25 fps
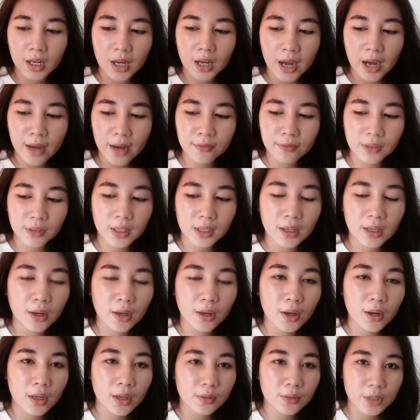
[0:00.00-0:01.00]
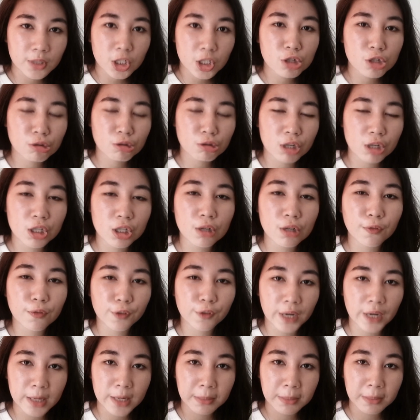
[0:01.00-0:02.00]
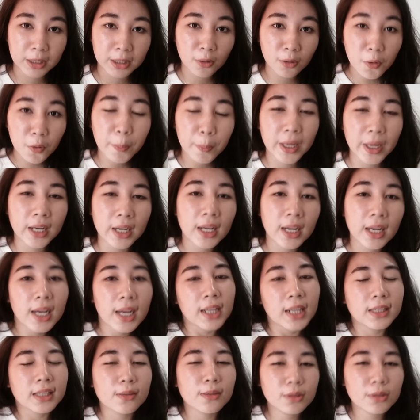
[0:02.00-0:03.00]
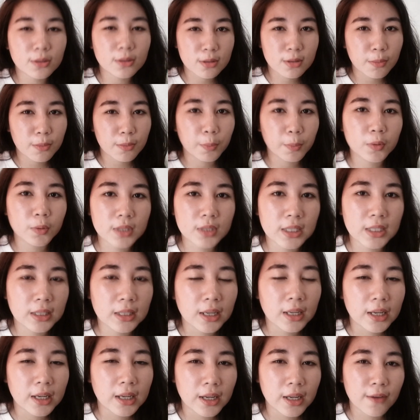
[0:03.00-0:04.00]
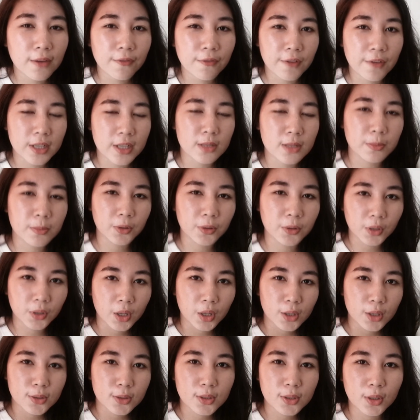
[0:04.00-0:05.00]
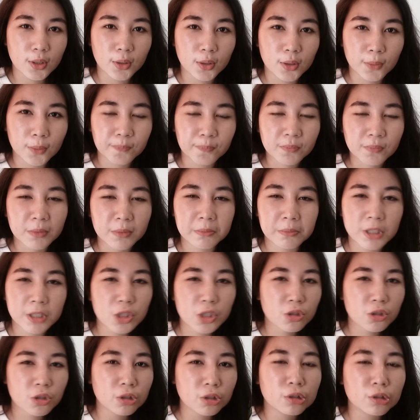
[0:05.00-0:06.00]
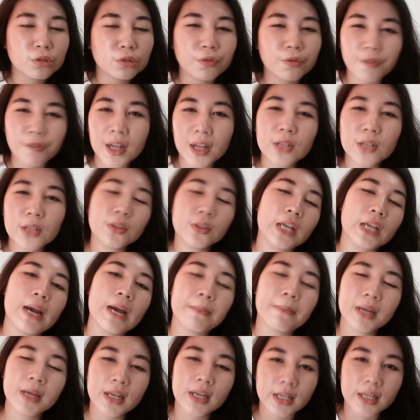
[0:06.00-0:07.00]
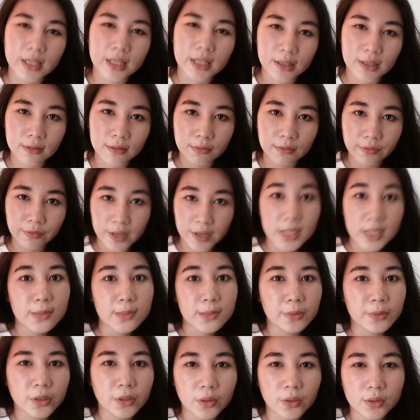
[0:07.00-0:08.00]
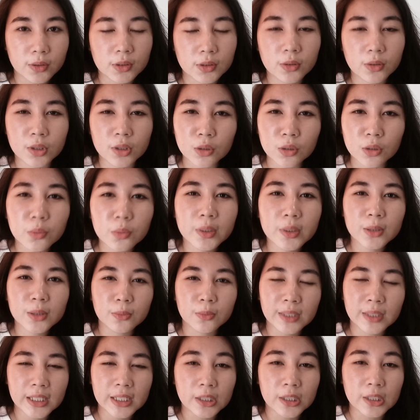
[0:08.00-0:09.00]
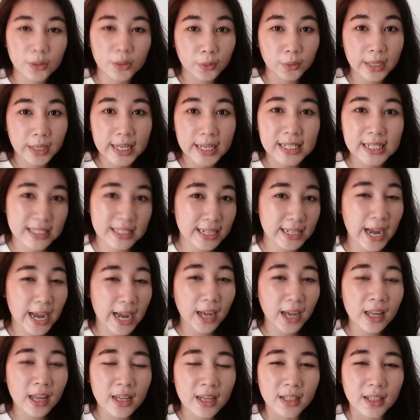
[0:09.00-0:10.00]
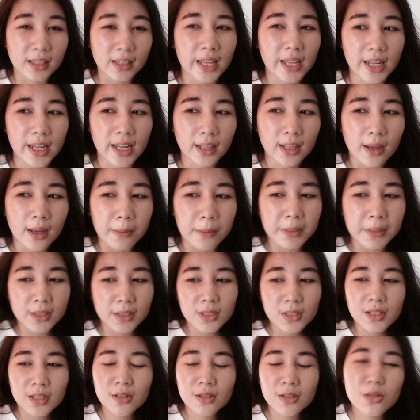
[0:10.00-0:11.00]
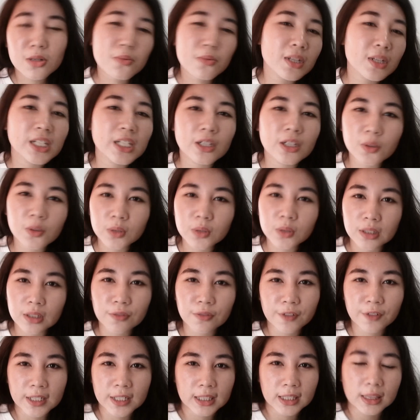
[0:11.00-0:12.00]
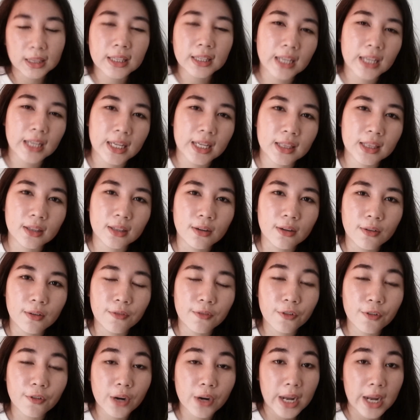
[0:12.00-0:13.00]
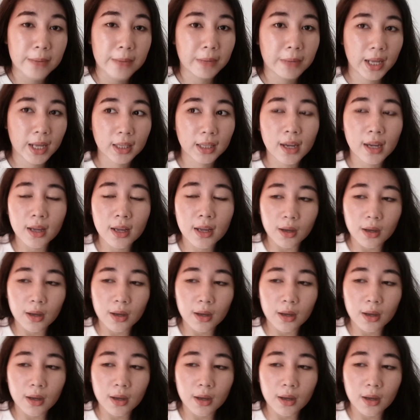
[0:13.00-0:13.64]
have the registration for Nmat open, they will also post it in Facebook. So be sure to follow them in Facebook, so you will really know the exact date, because there's really no definite date for Nmat